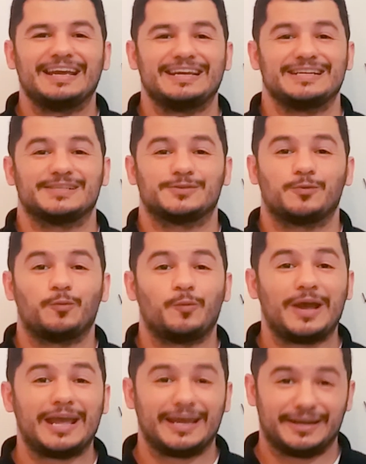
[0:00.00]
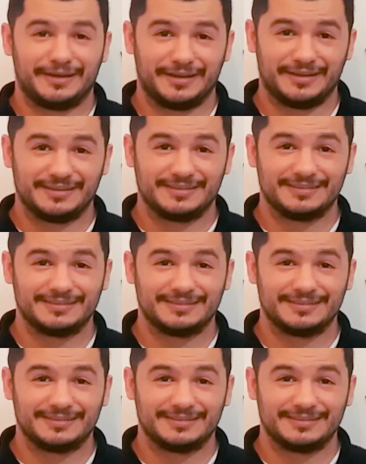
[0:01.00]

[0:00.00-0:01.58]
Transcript: is when.